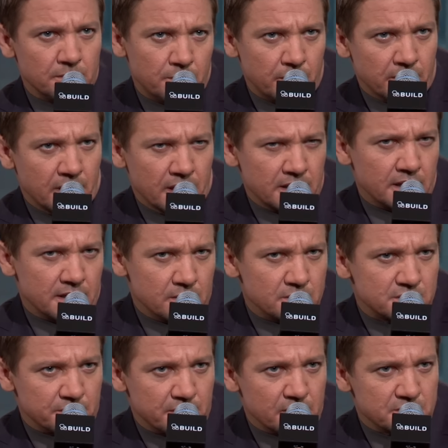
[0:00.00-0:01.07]
but that, yeah, that
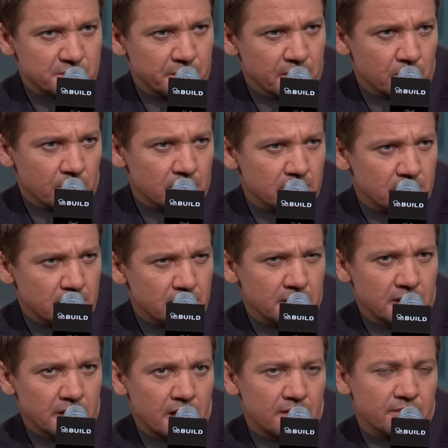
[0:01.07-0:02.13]
was a that was a big one. And
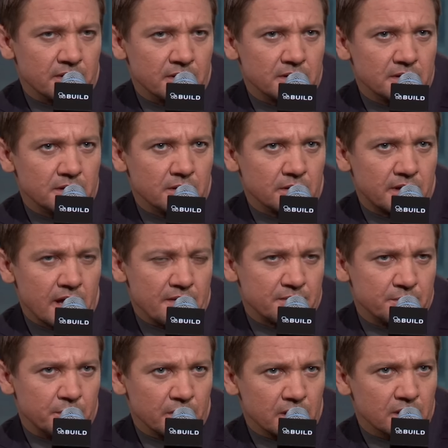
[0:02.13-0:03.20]
then having you know
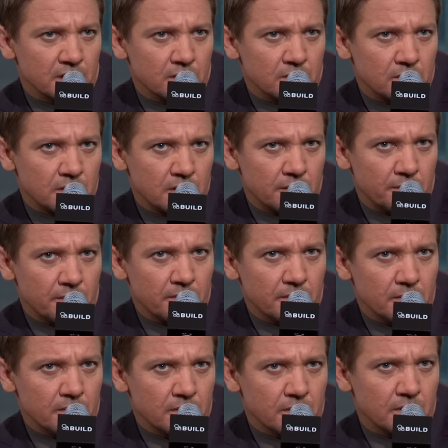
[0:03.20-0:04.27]
Kathryn Bigelow, uh,
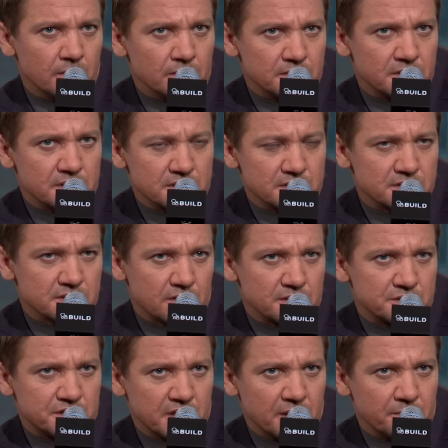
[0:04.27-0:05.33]
you know, is our
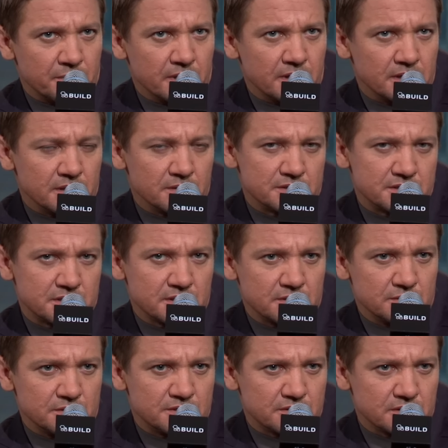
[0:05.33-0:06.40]
champion. It was
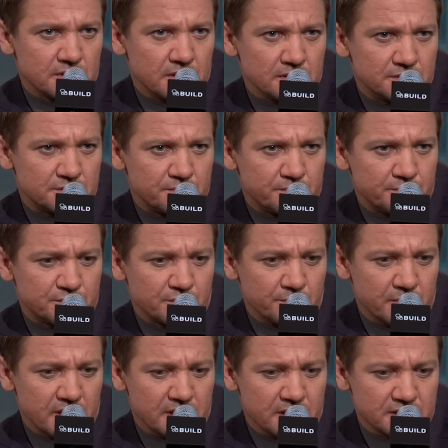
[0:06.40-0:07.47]
was uh,
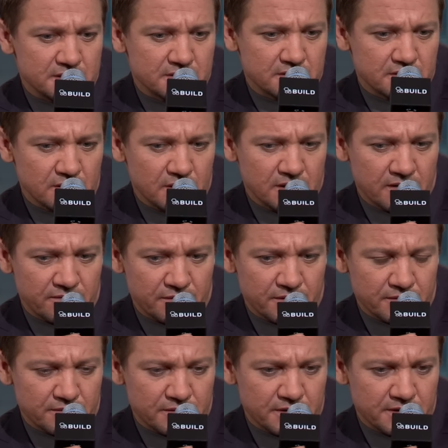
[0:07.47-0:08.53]
tremendous. I love
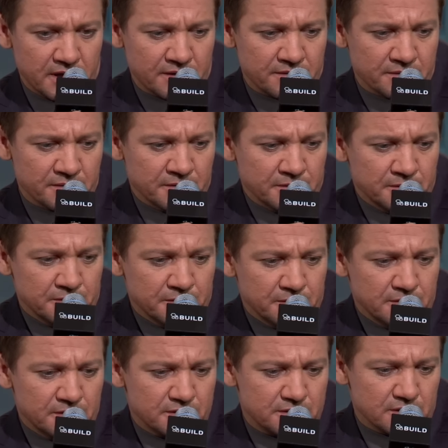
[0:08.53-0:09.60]
her to death.
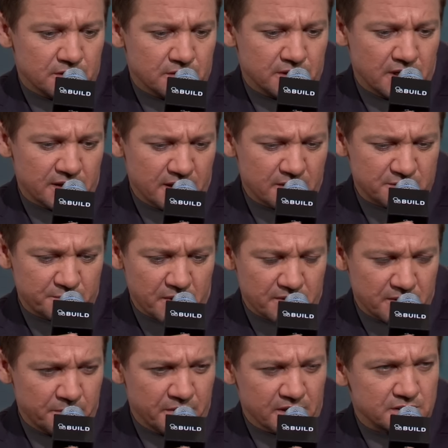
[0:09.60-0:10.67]
So yeah, that was probably
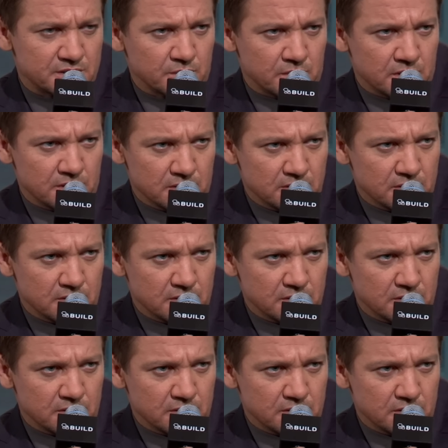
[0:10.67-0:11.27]
the biggest one.